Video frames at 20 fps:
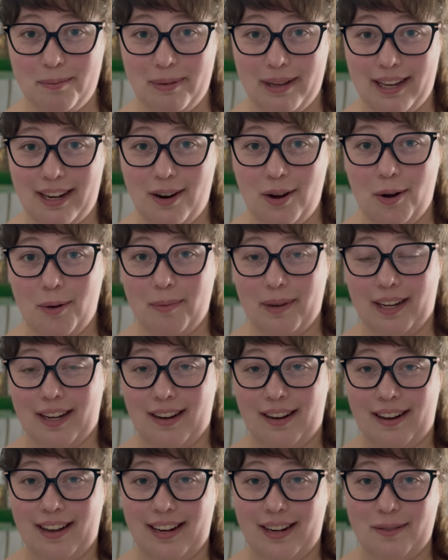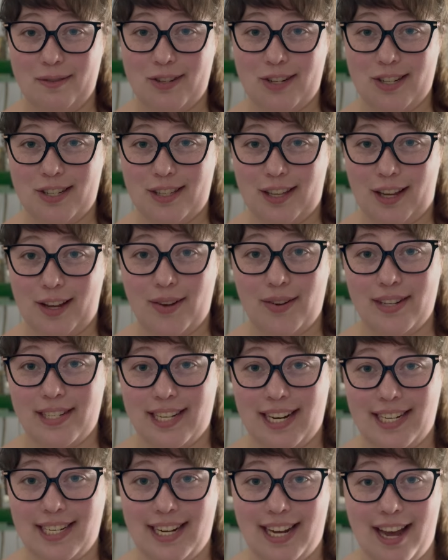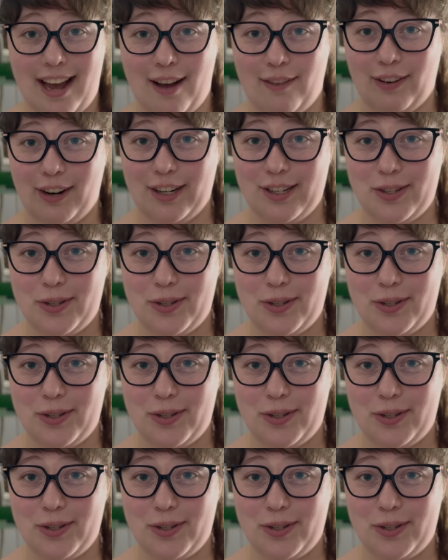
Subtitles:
but oh my god, it was just the cutest idea ever.